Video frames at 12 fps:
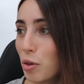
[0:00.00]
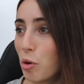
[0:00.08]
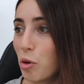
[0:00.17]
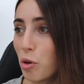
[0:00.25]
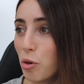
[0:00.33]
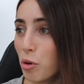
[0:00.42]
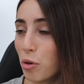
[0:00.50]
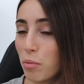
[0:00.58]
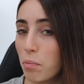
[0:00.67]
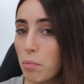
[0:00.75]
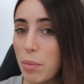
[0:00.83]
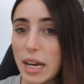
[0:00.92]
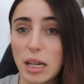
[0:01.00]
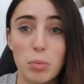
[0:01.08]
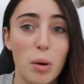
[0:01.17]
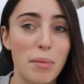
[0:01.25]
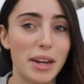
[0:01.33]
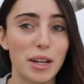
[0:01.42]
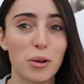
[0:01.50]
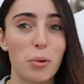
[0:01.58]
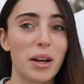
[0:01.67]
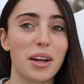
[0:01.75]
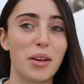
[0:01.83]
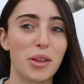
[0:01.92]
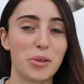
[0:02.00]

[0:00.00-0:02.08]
or make more money quicker.